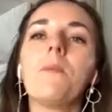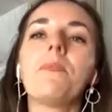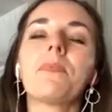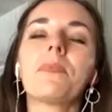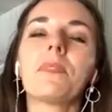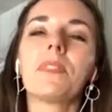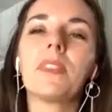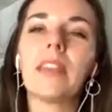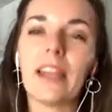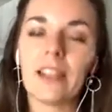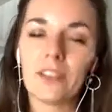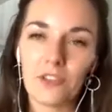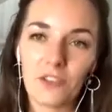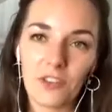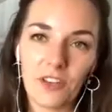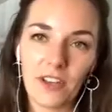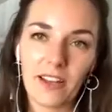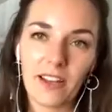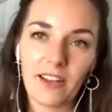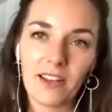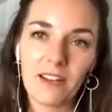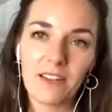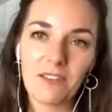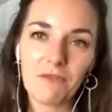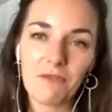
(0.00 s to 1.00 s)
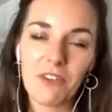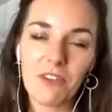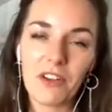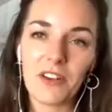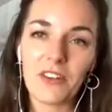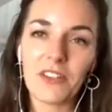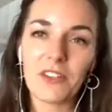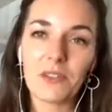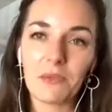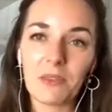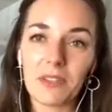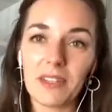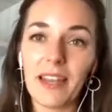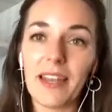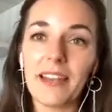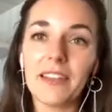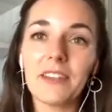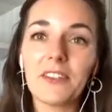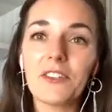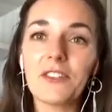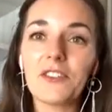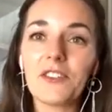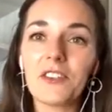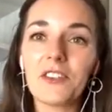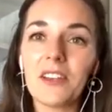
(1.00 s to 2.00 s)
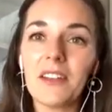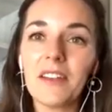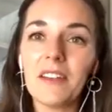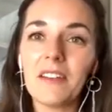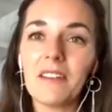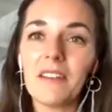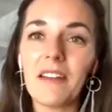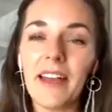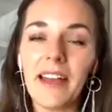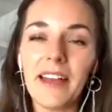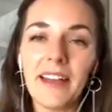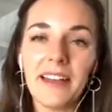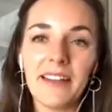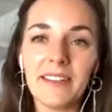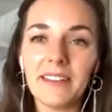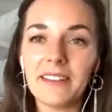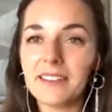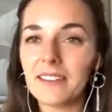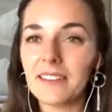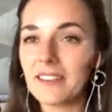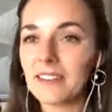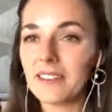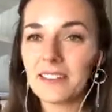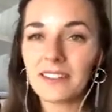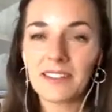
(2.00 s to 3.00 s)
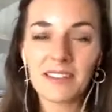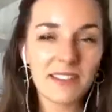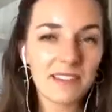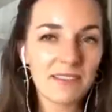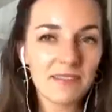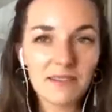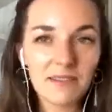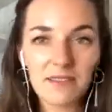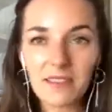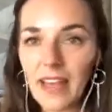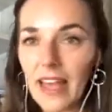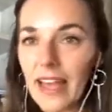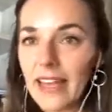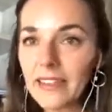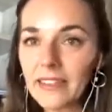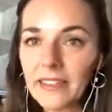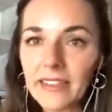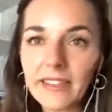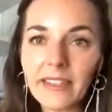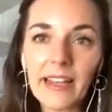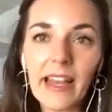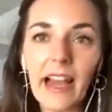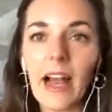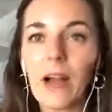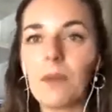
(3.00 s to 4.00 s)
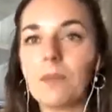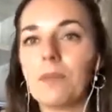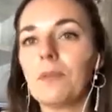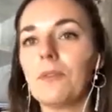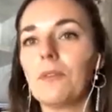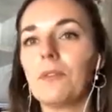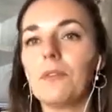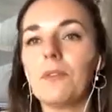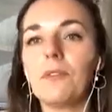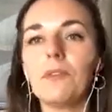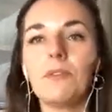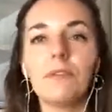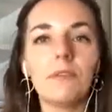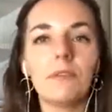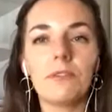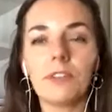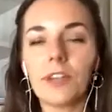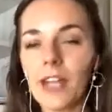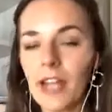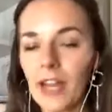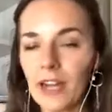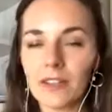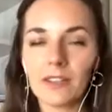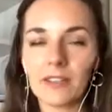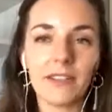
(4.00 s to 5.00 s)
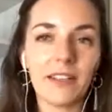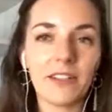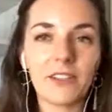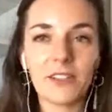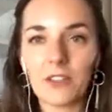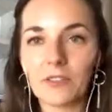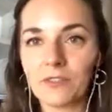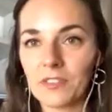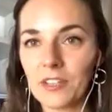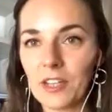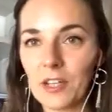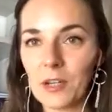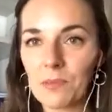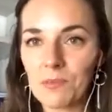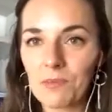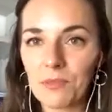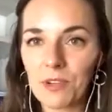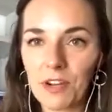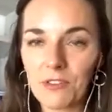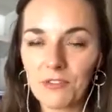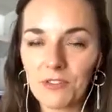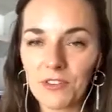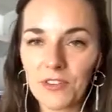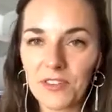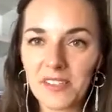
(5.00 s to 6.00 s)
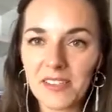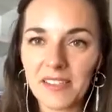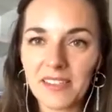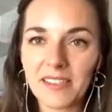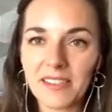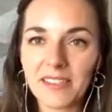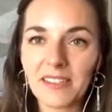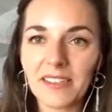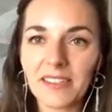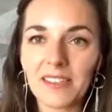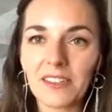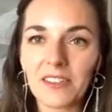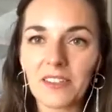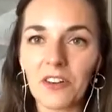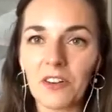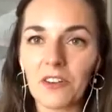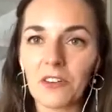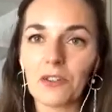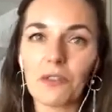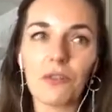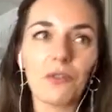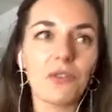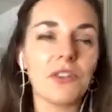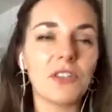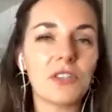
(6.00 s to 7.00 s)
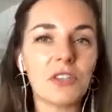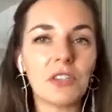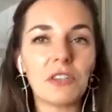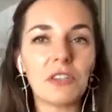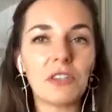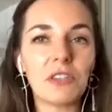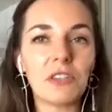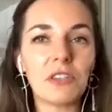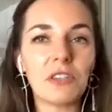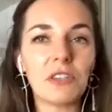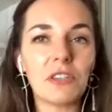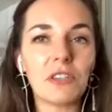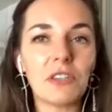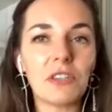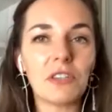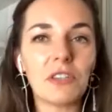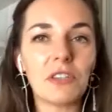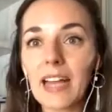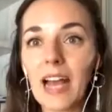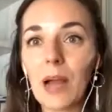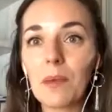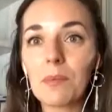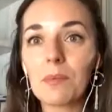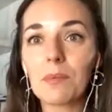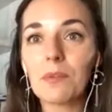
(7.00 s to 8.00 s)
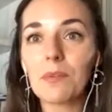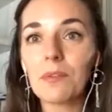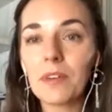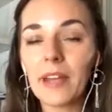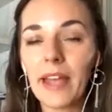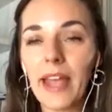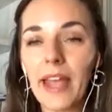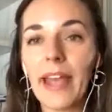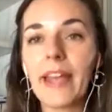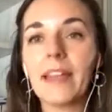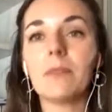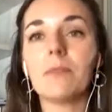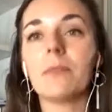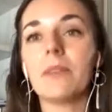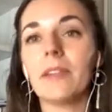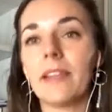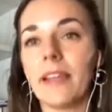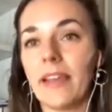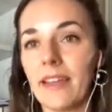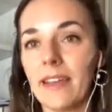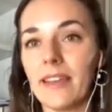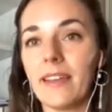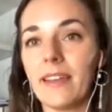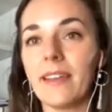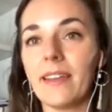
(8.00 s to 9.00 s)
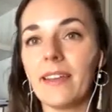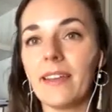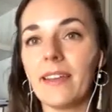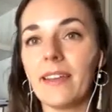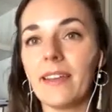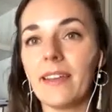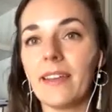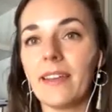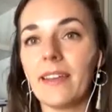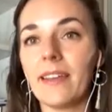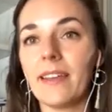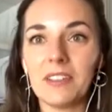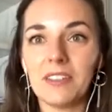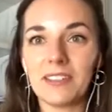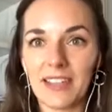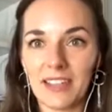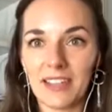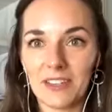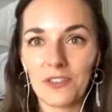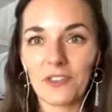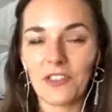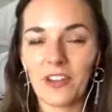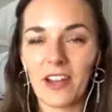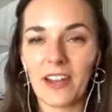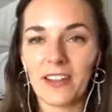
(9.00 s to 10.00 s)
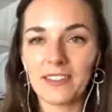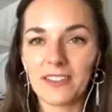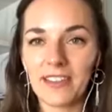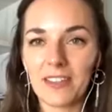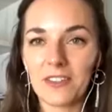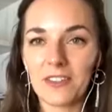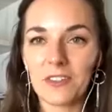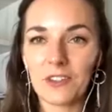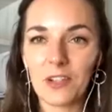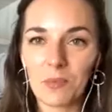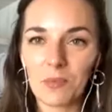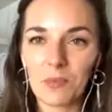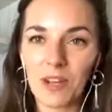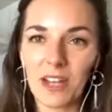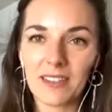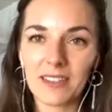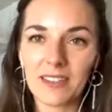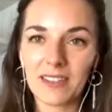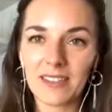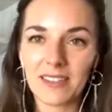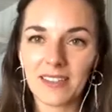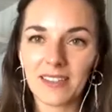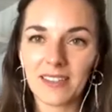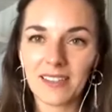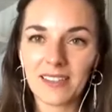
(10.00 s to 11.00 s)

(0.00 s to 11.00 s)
Tantra works with energy, and any couple, regardless of their preferences or who is involved in a couple, can play with Tantra and Tantric practices.